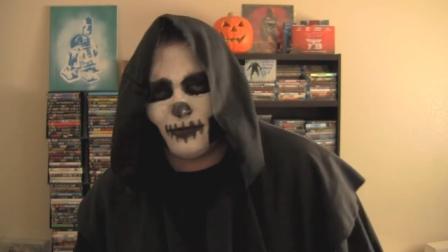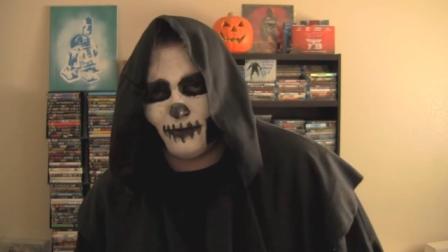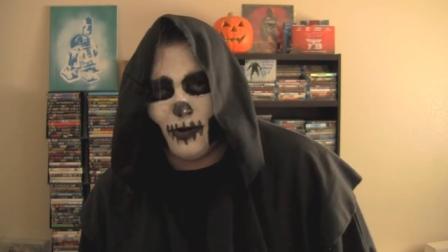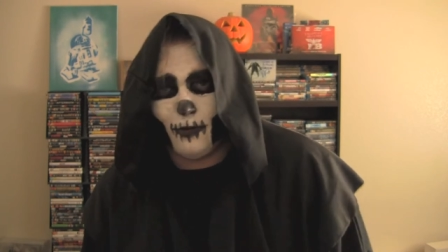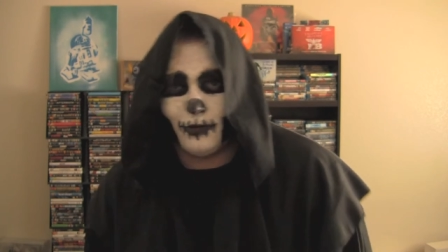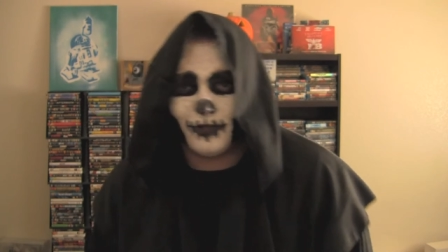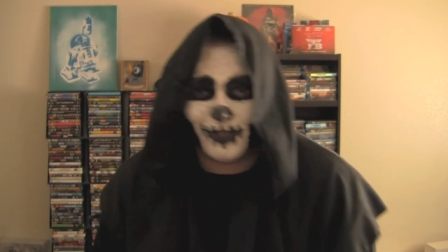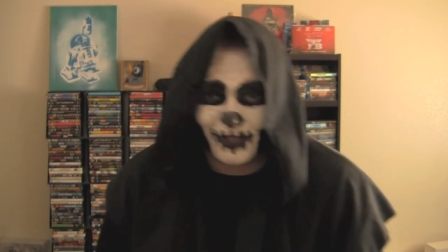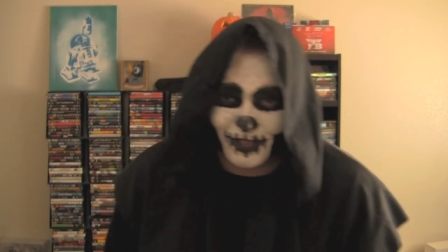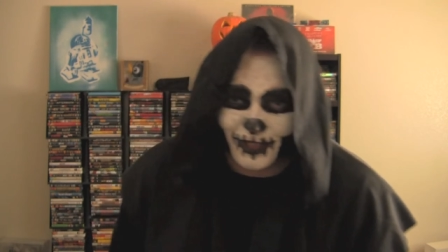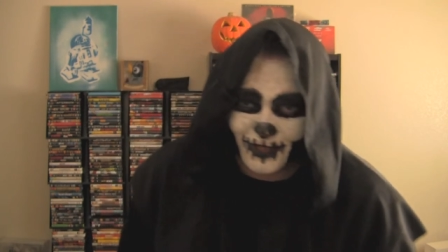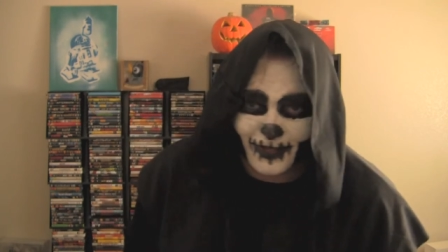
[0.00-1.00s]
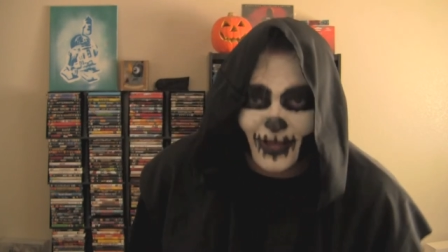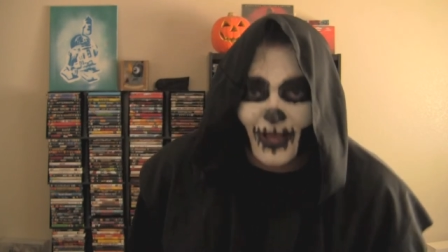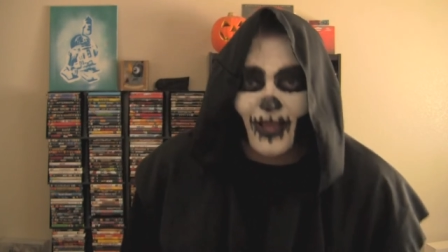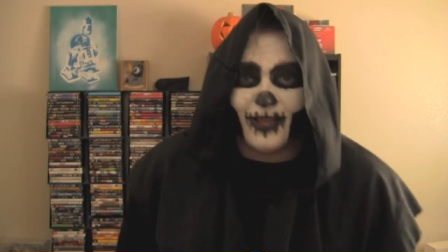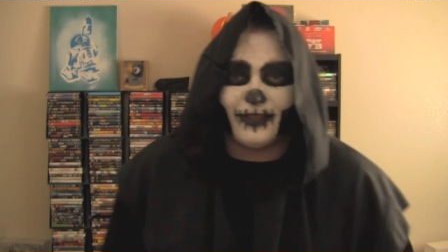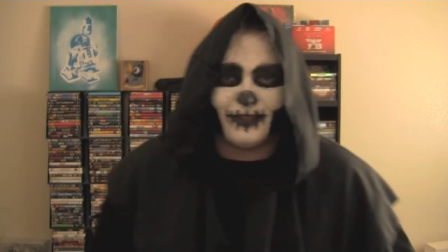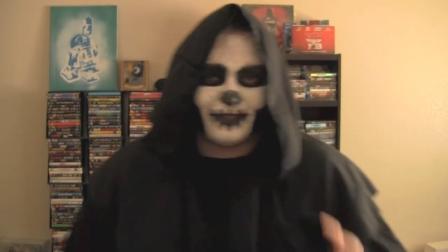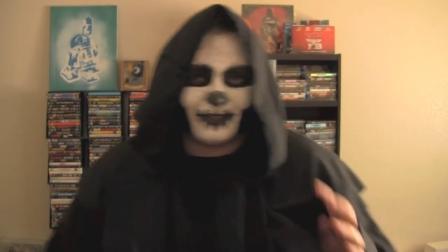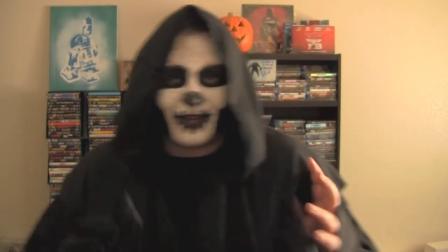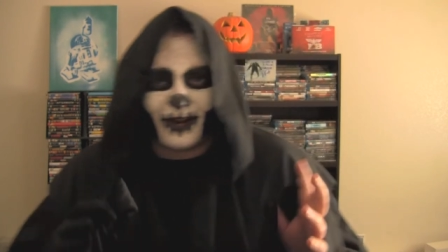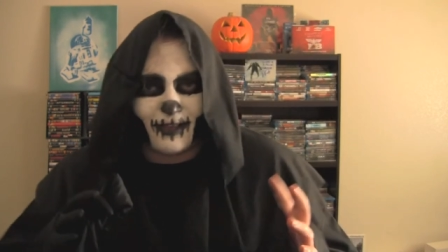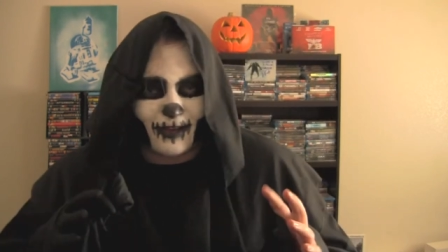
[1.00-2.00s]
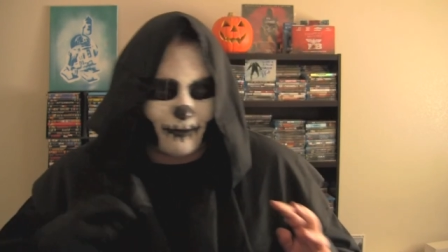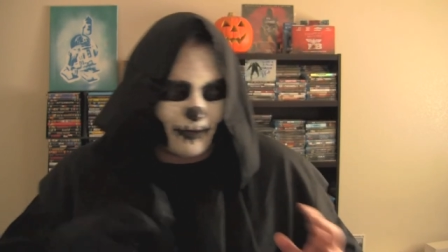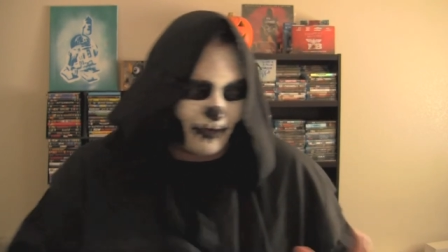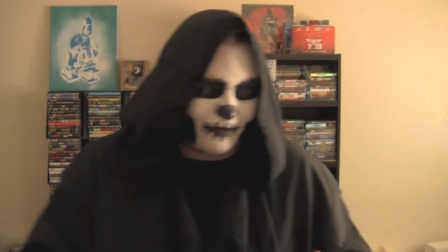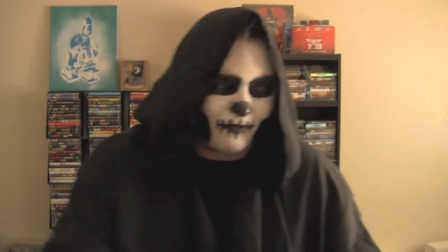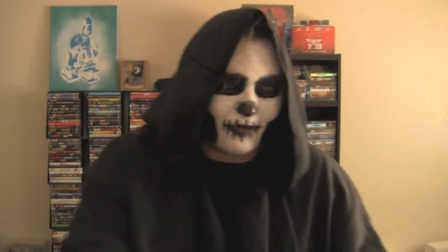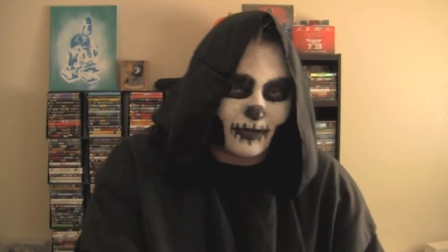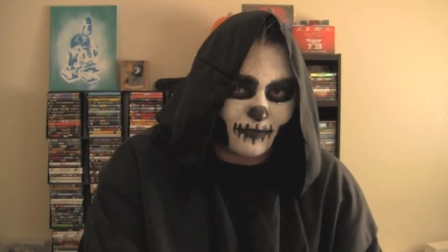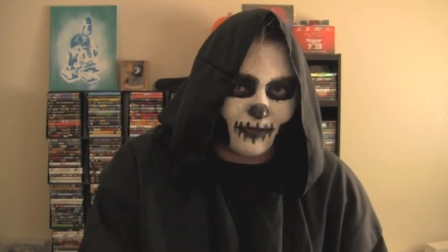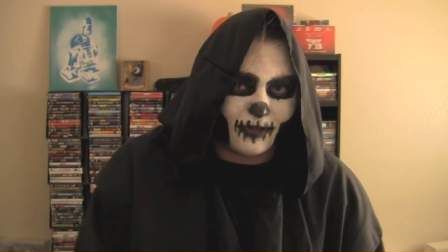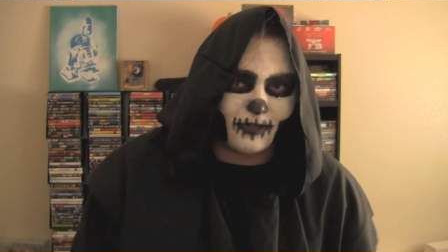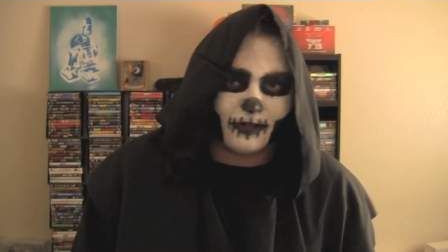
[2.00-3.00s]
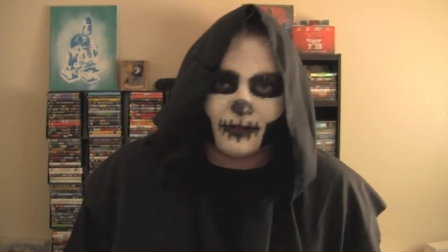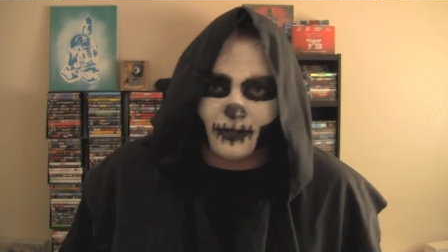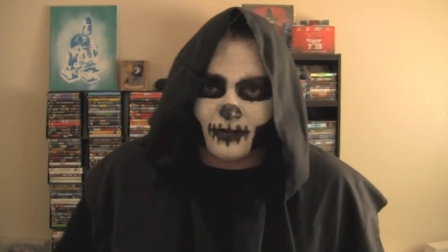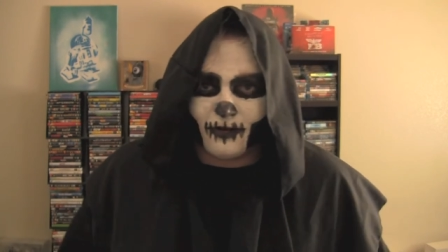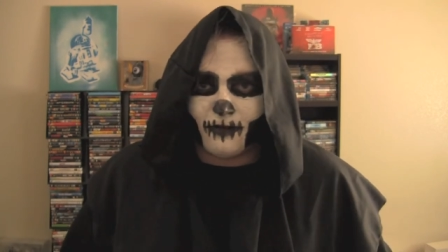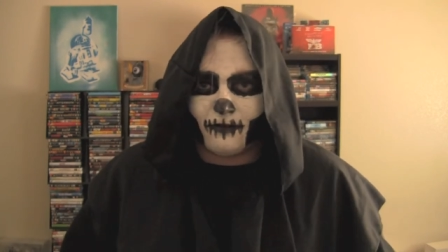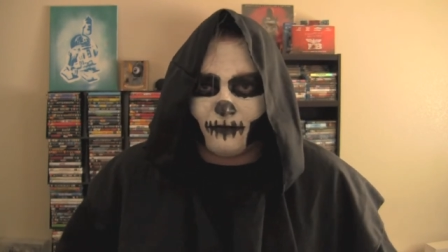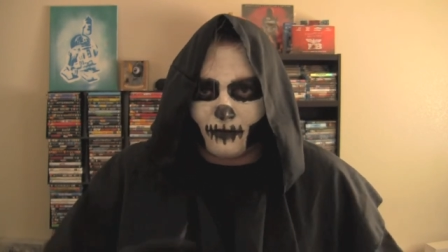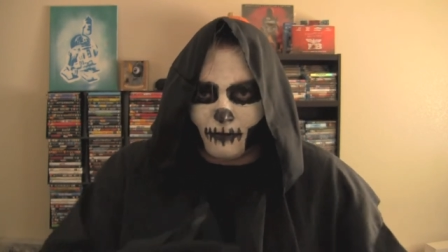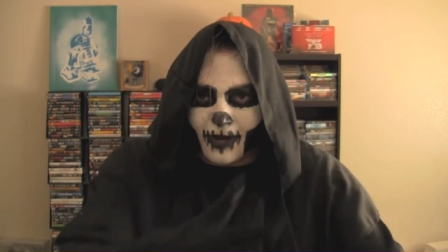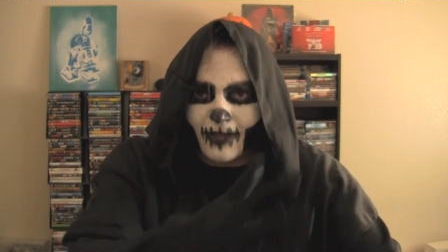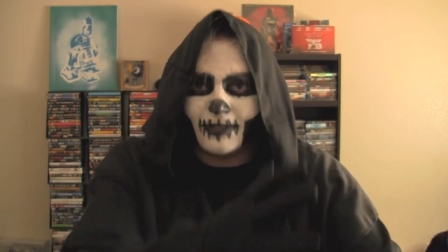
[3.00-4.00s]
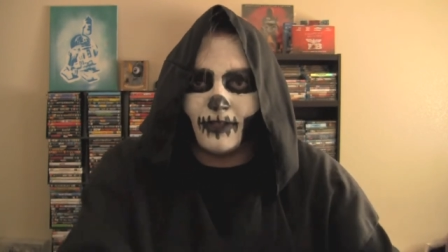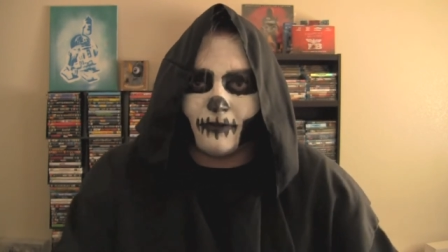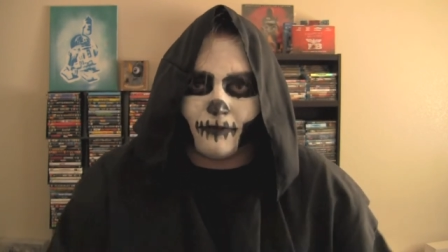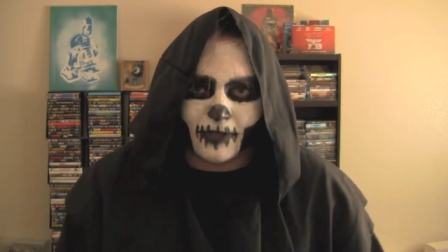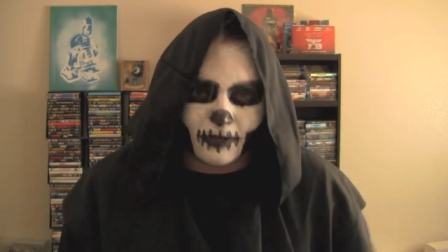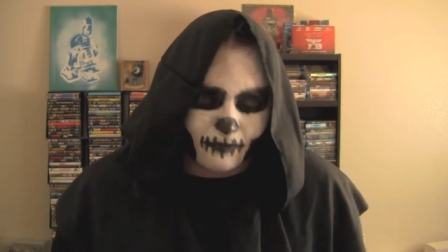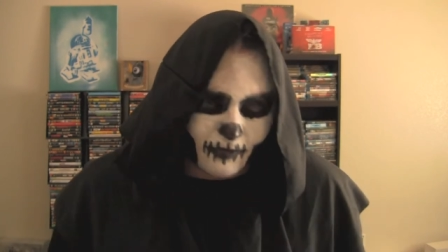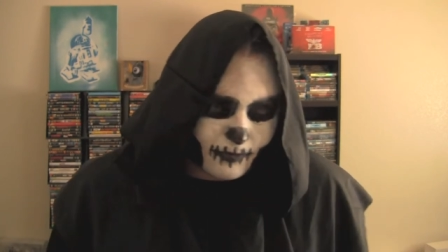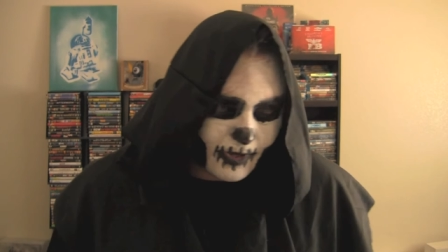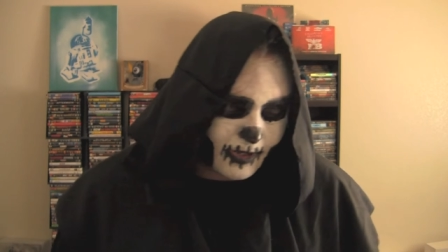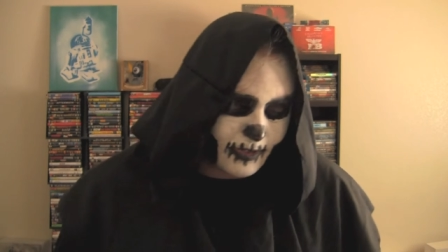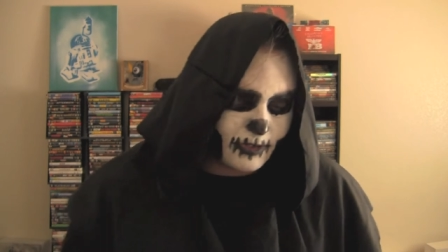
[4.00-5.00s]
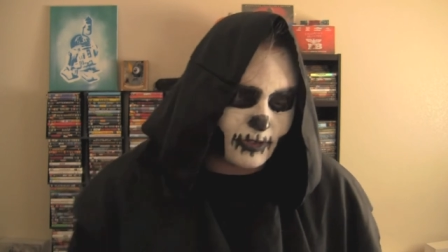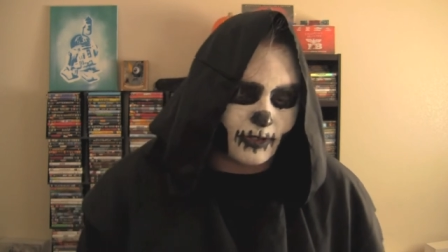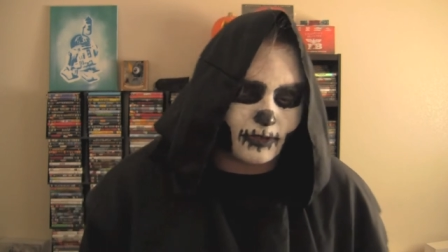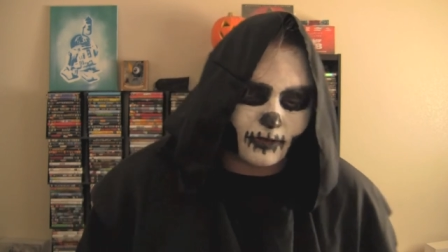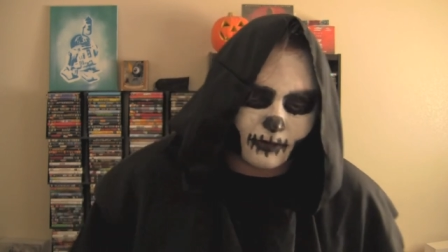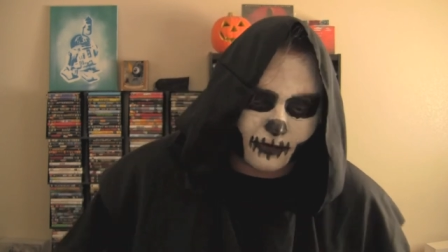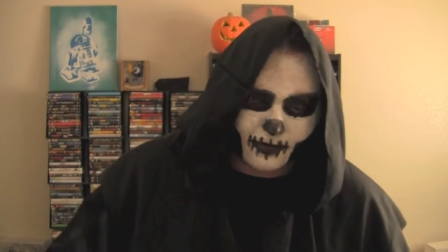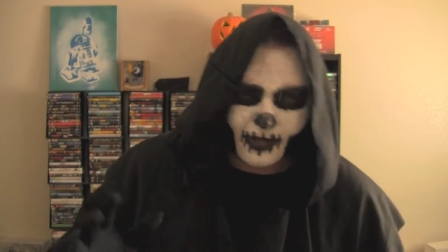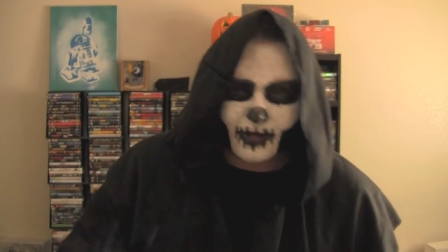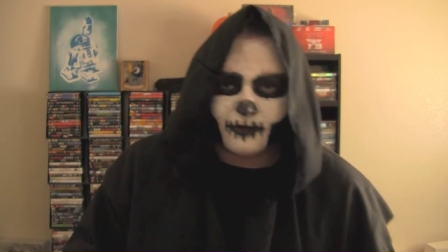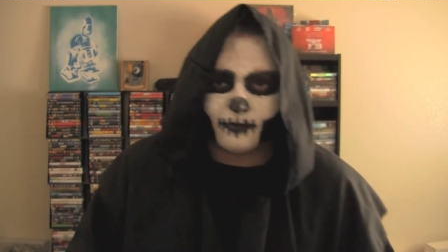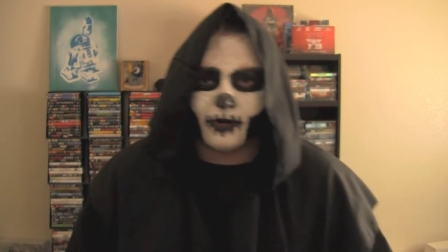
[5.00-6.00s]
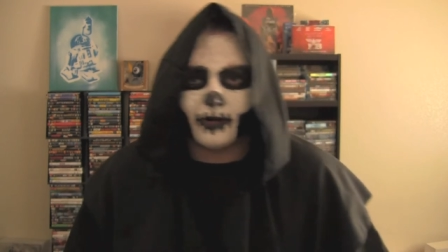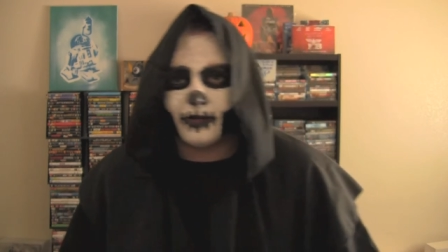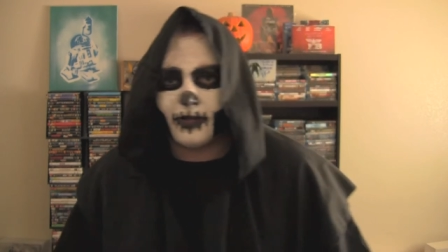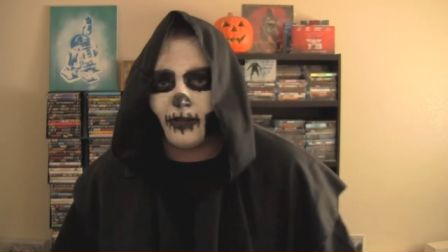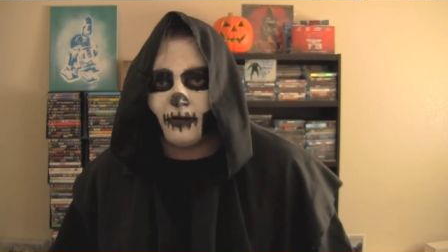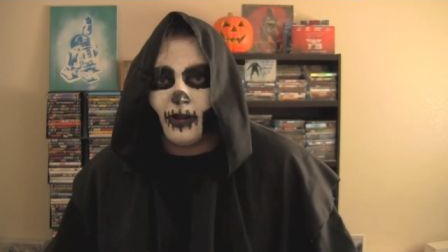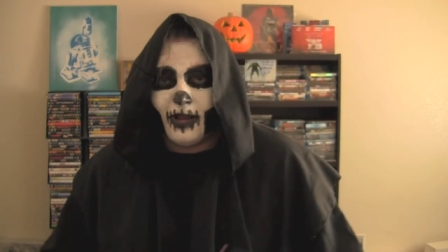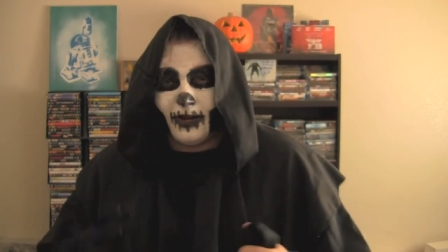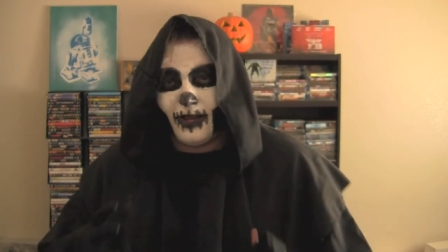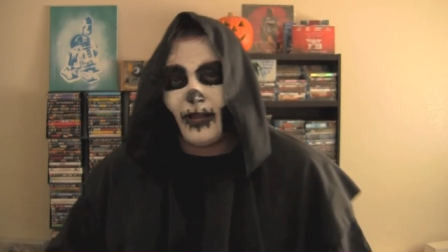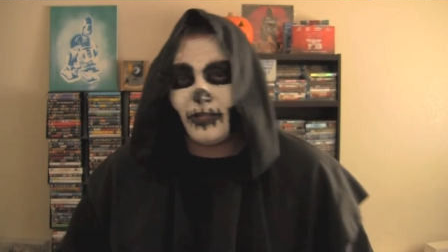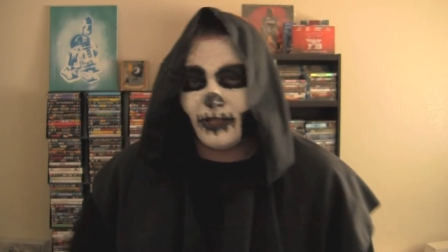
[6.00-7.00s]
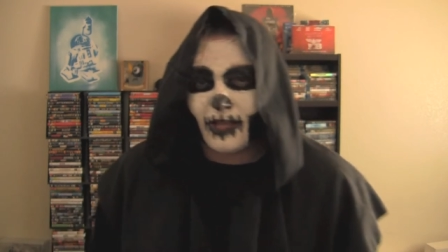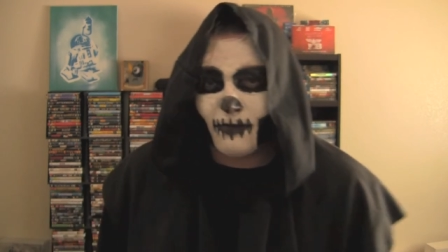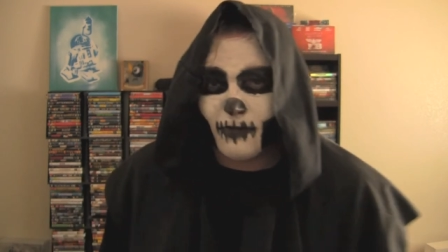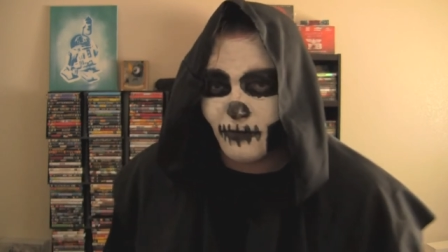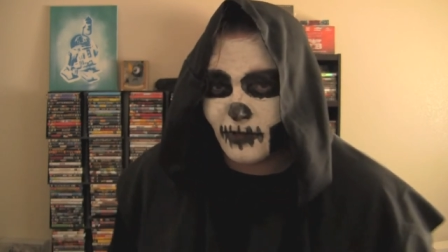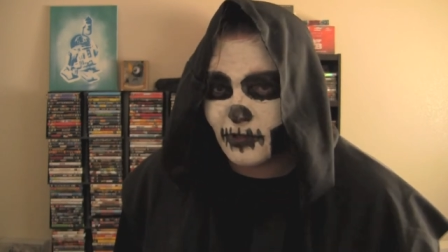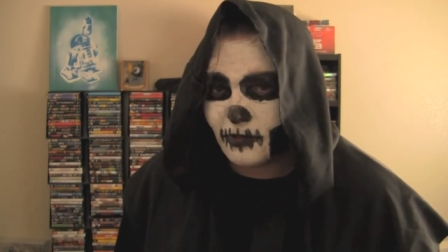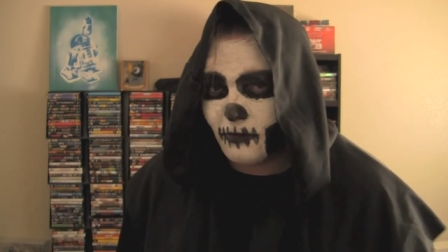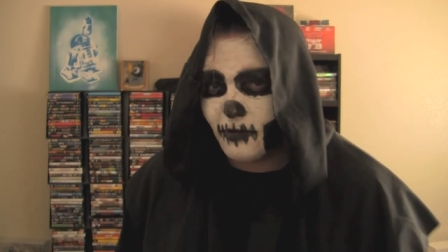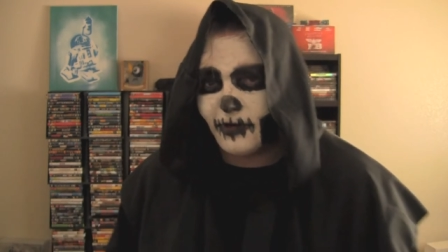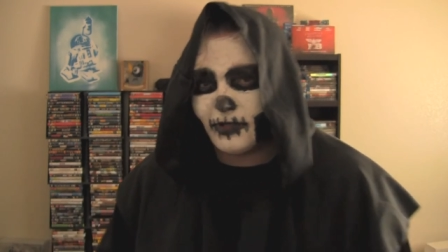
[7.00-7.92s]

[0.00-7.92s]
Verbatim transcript: promoters and shit, and this is kind of like one of their first feature, you know, forays into feature filmmaking and shit, so, you know, they got the money together, and they actually came up with the story.